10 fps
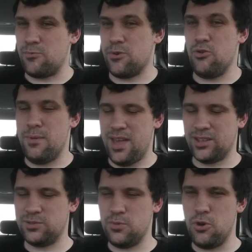
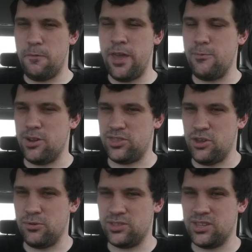romance movie with
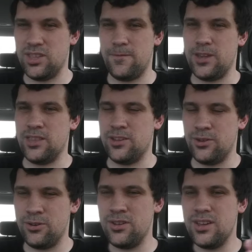your significant
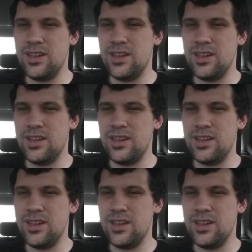other,